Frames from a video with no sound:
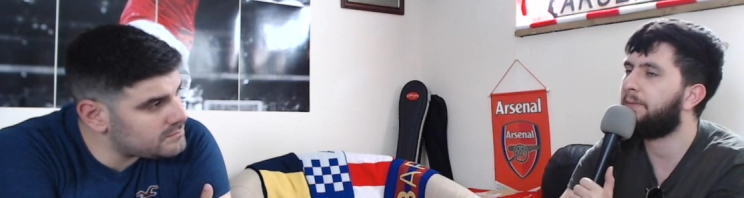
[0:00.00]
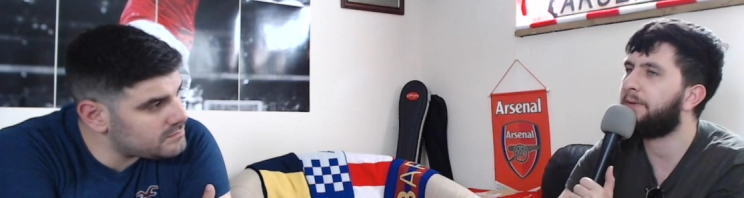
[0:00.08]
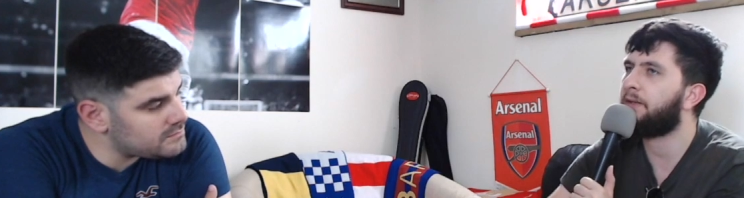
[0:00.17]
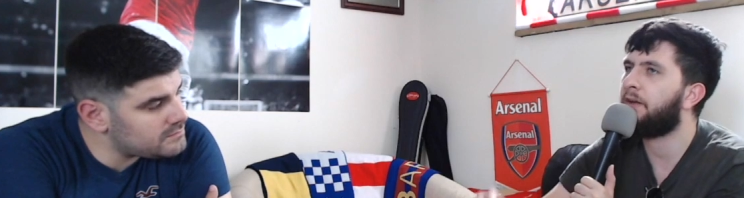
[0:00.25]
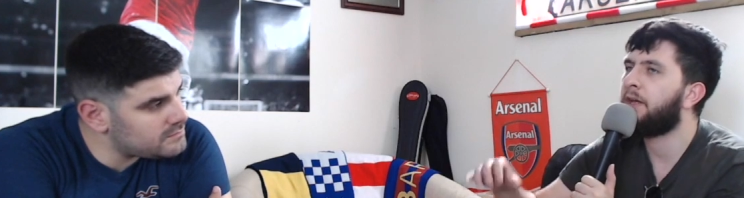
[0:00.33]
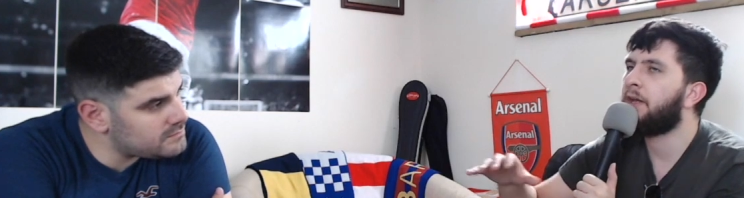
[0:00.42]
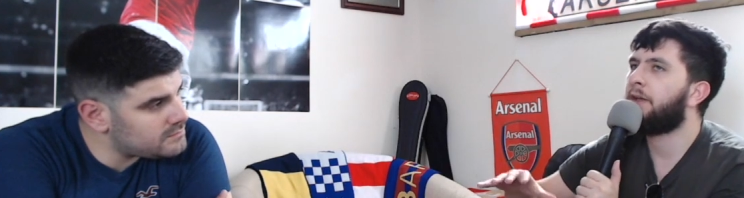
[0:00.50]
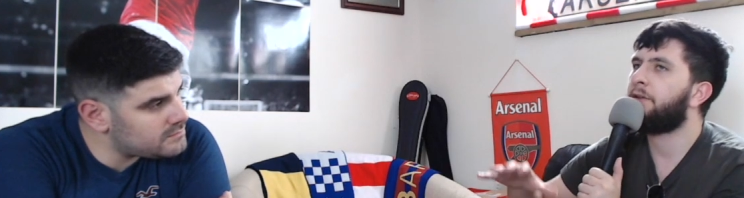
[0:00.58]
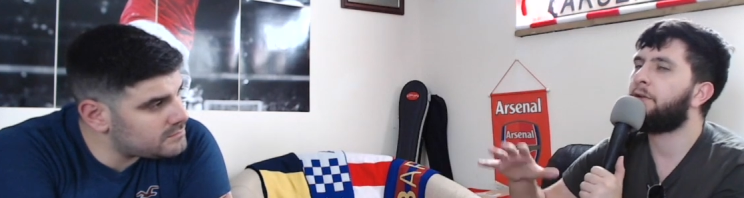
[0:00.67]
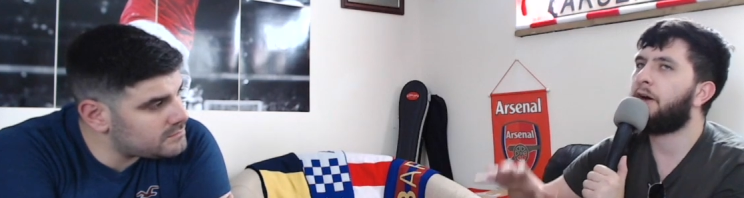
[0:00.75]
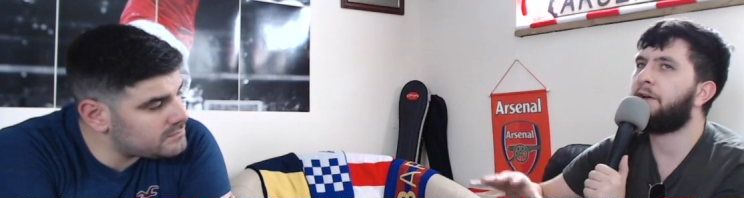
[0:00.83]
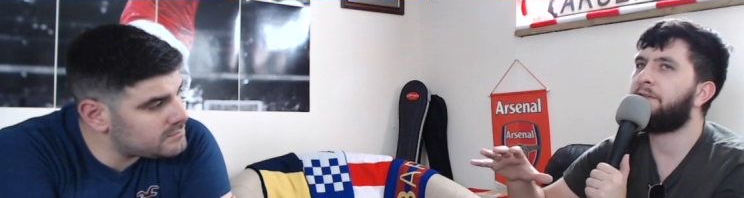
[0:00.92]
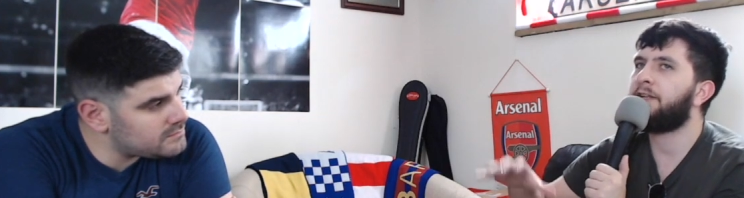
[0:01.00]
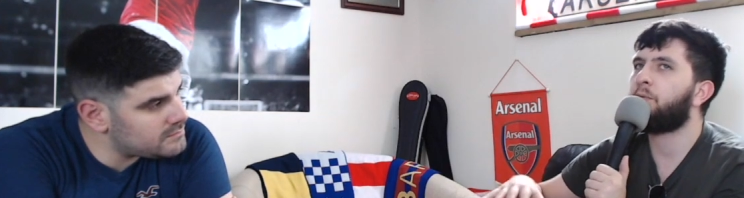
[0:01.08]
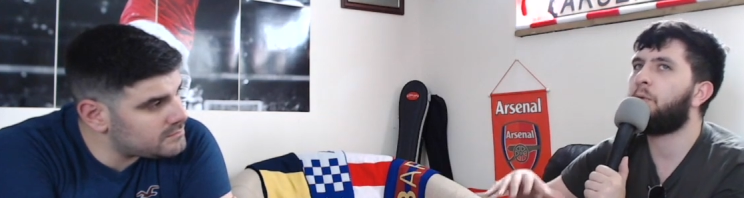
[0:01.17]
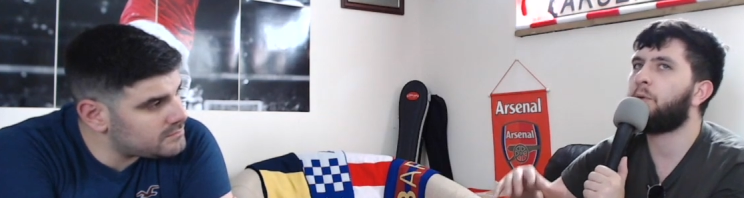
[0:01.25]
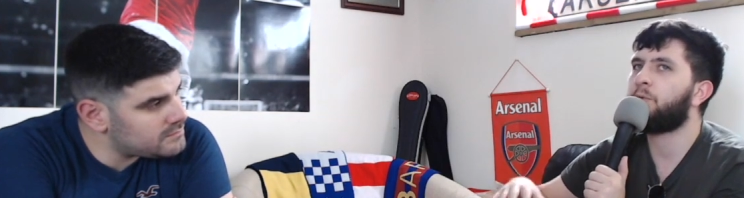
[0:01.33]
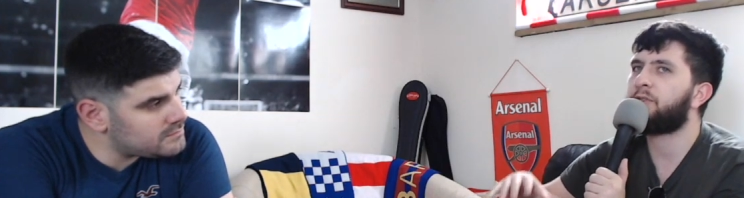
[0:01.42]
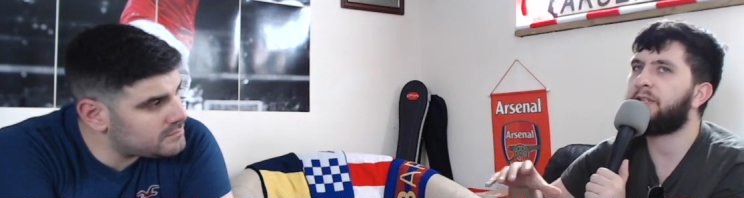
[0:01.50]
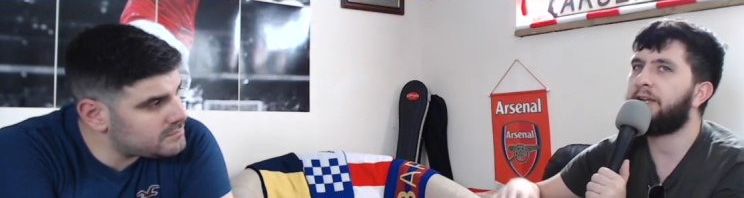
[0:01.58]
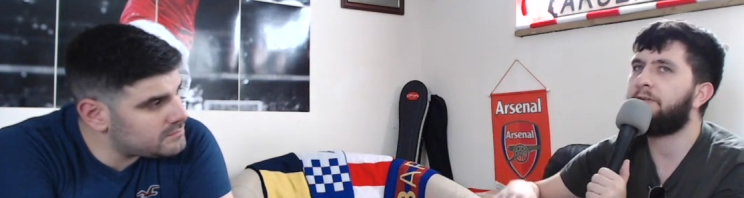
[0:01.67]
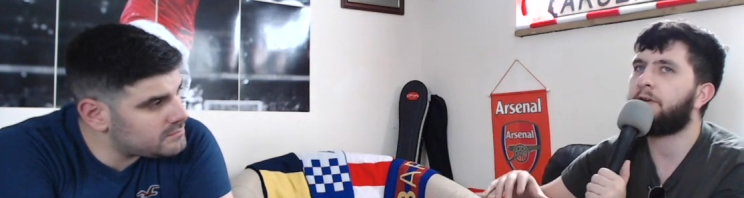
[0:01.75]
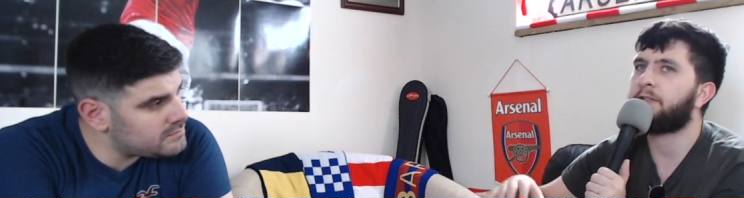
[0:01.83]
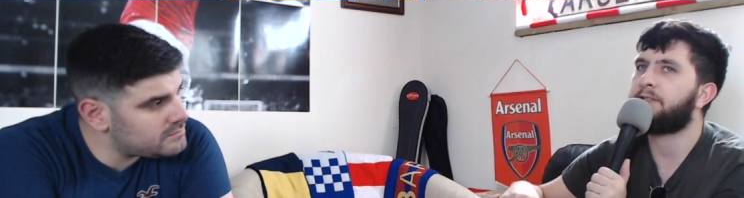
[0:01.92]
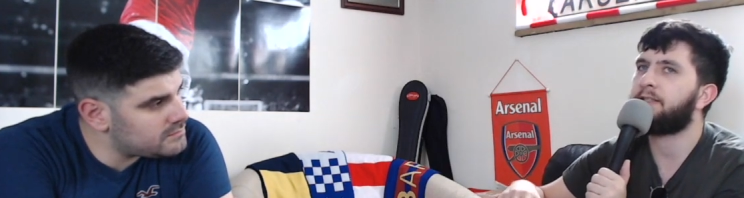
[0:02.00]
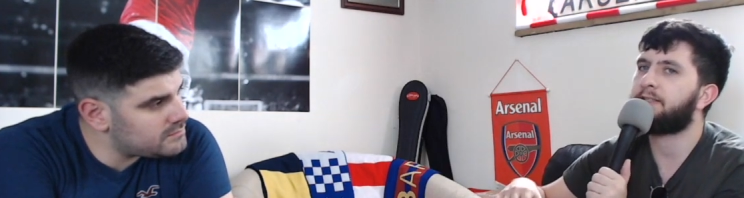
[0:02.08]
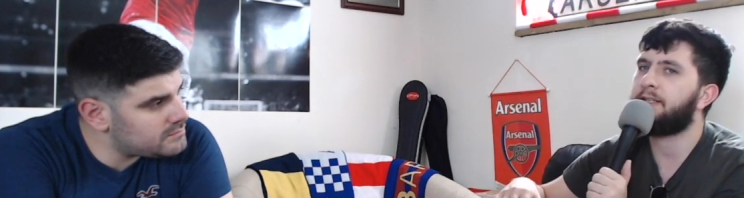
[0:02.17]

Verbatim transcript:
Speaker 1: I mean, I think what will save us this